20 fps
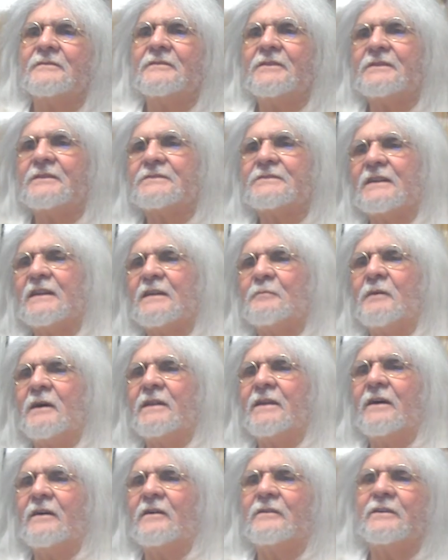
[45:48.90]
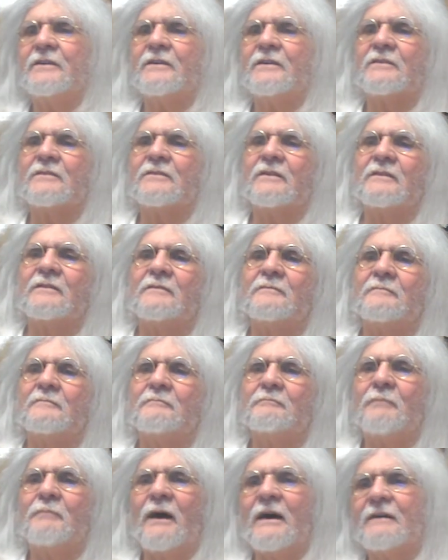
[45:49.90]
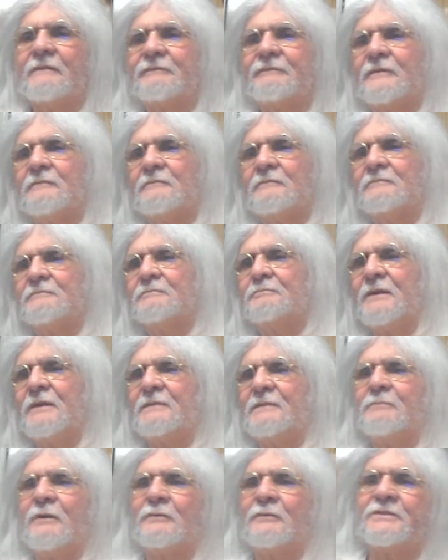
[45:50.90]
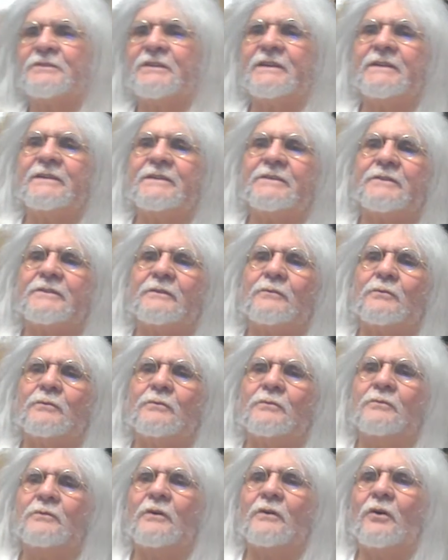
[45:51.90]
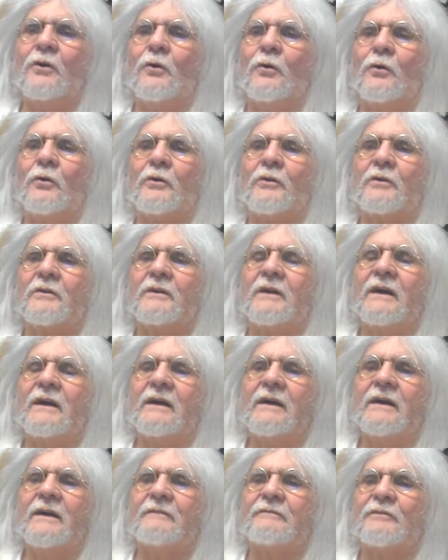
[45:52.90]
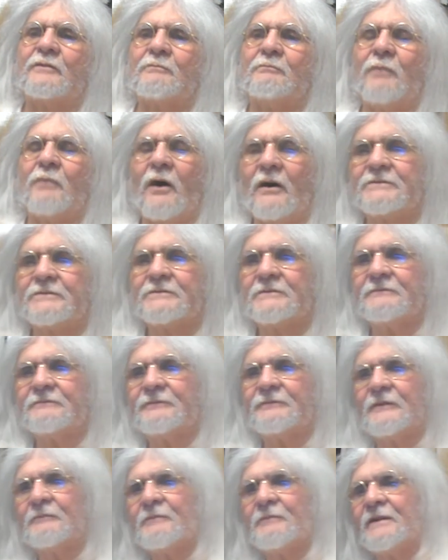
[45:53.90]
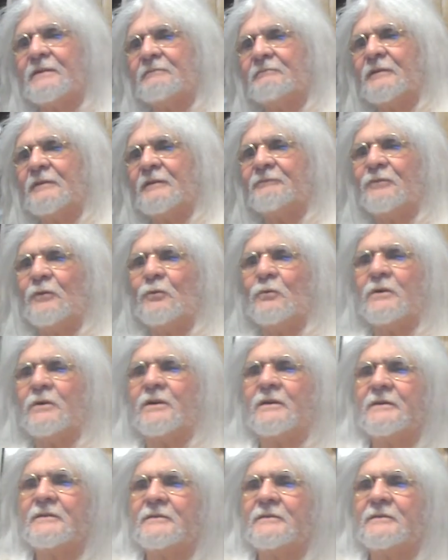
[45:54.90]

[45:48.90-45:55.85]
Does anybody on here buy from Pen Boutique or, or ever bought from them before?